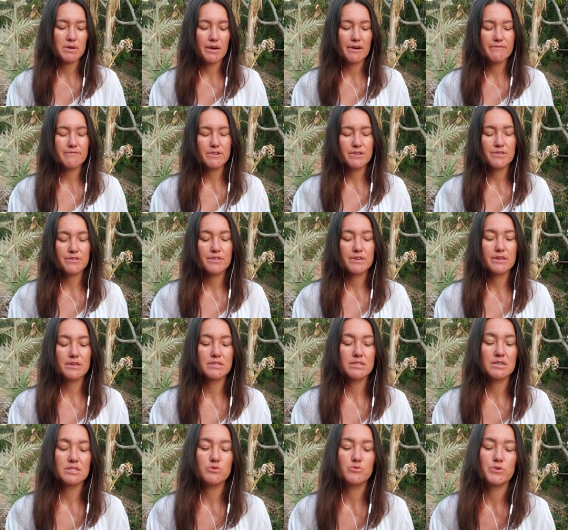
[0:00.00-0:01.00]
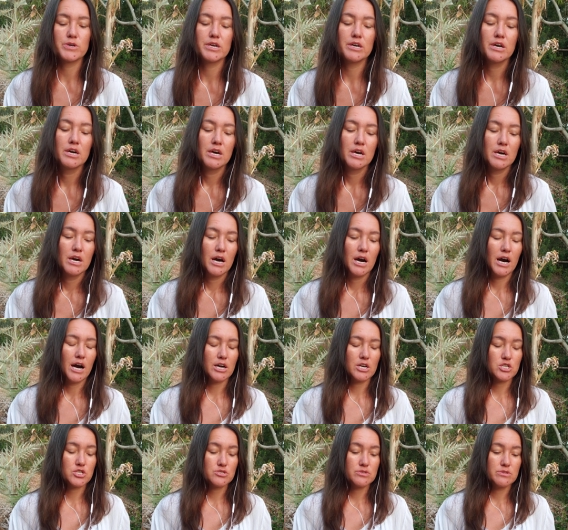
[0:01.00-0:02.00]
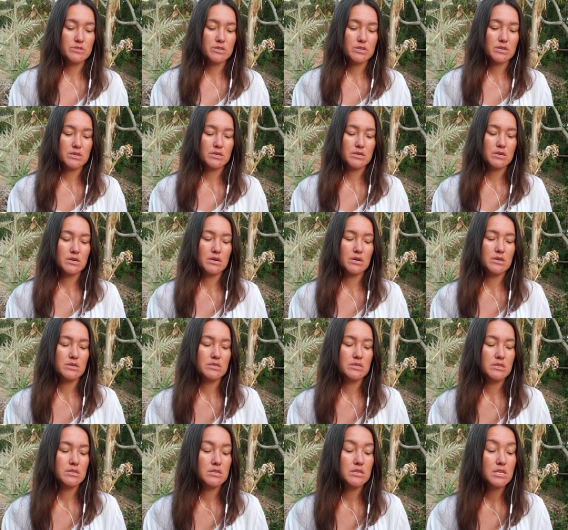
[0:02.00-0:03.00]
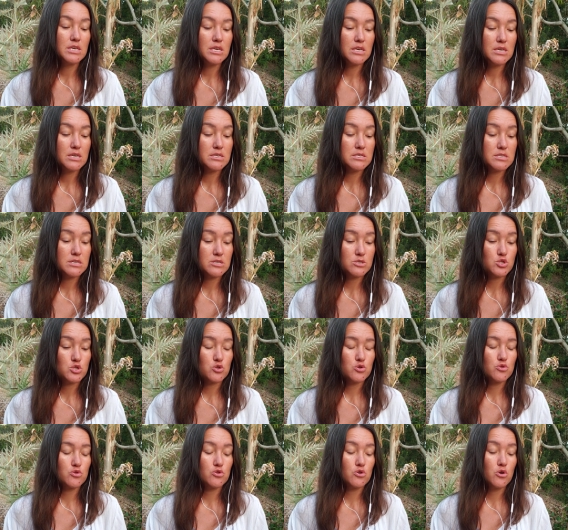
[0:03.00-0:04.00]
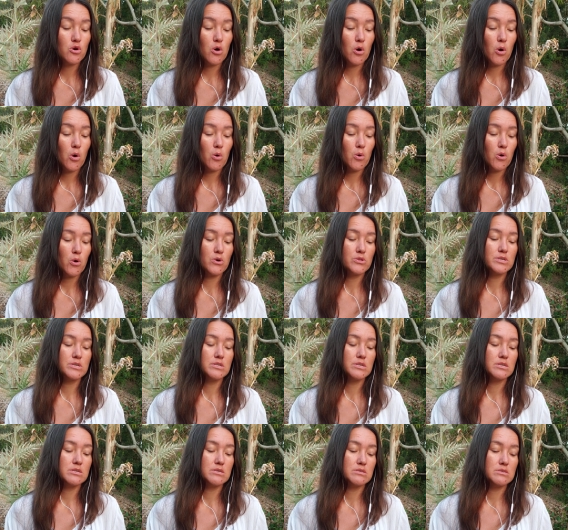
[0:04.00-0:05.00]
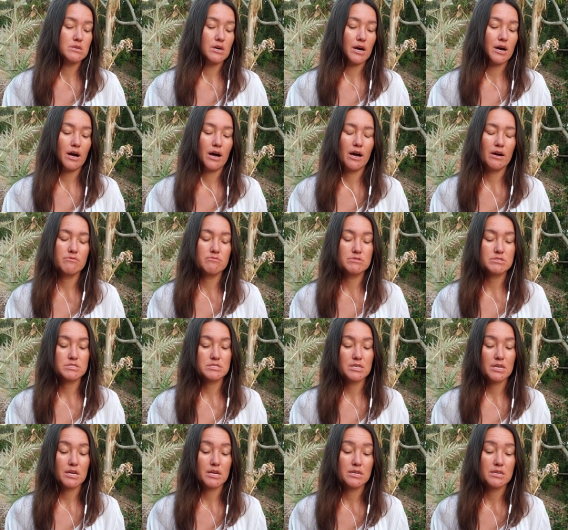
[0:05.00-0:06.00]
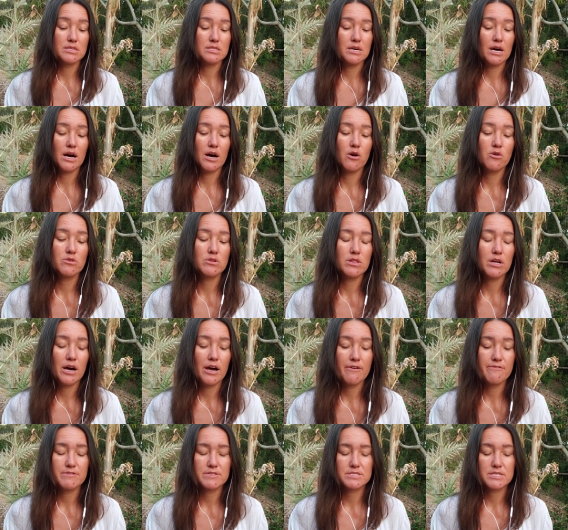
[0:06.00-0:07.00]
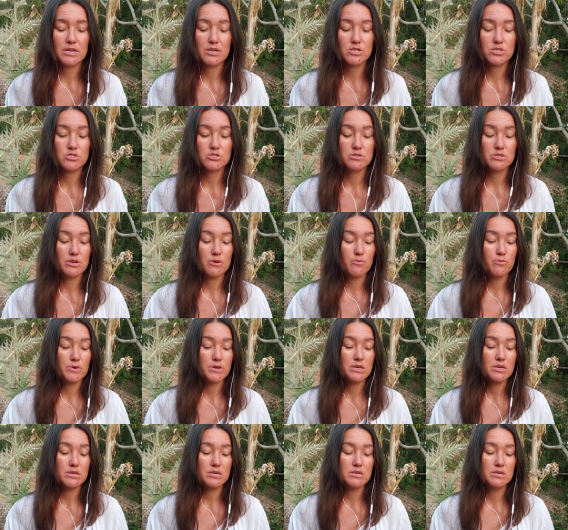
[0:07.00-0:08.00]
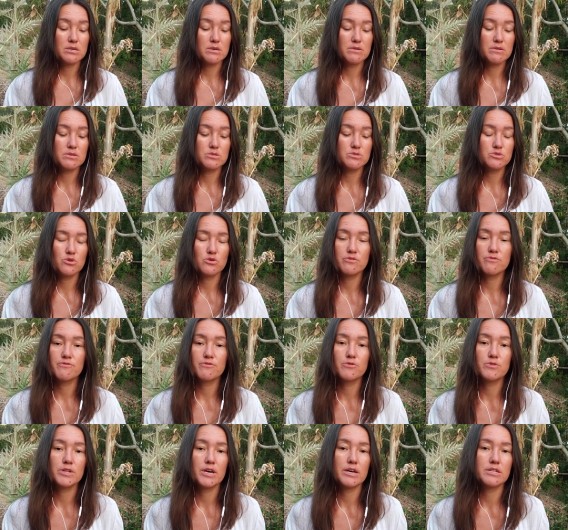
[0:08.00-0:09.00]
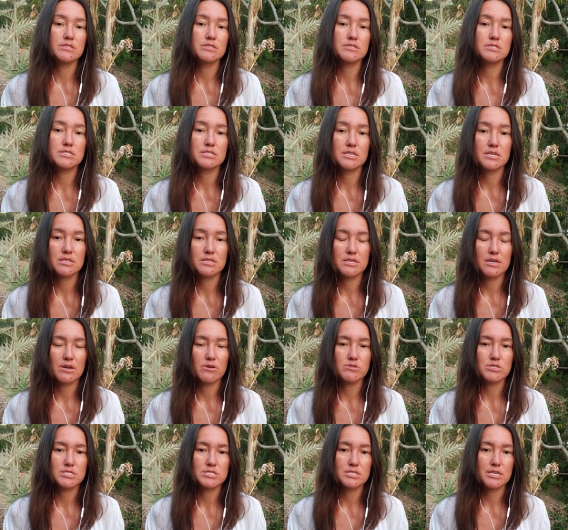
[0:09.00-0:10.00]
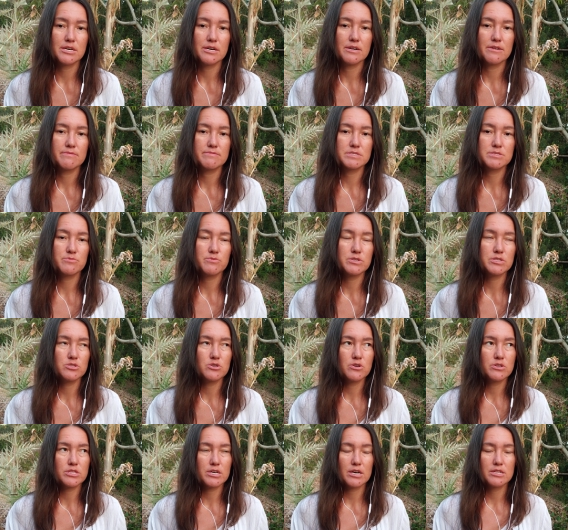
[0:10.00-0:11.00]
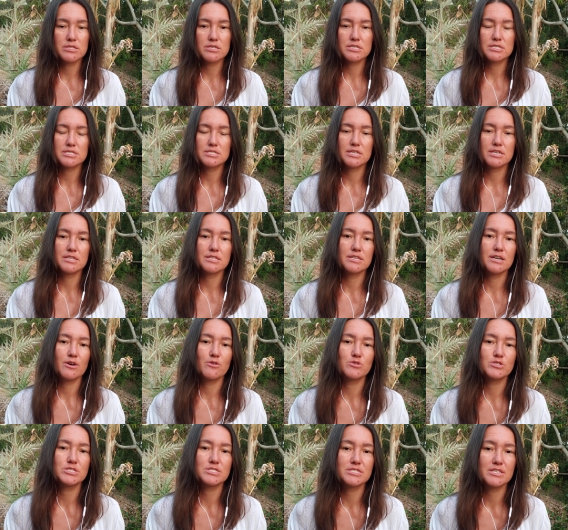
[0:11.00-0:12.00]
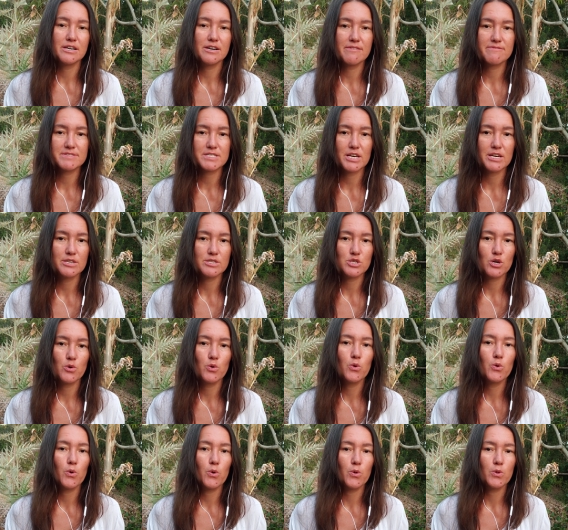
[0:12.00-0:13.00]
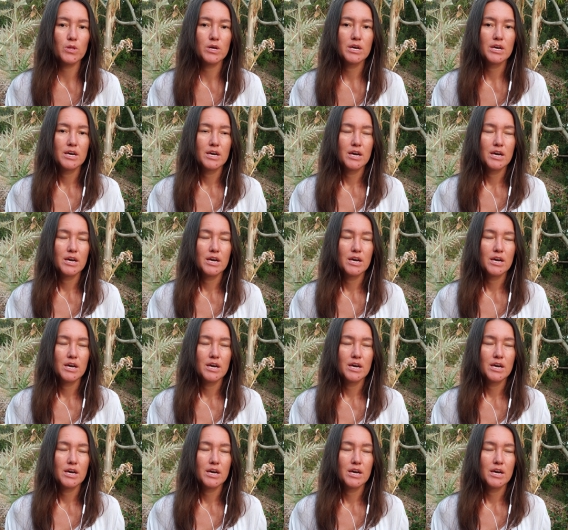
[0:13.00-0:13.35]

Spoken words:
everything that we actually need to know I would say, in our life, is actually we don't fully understand ourselves. We don't understand ourselves at all.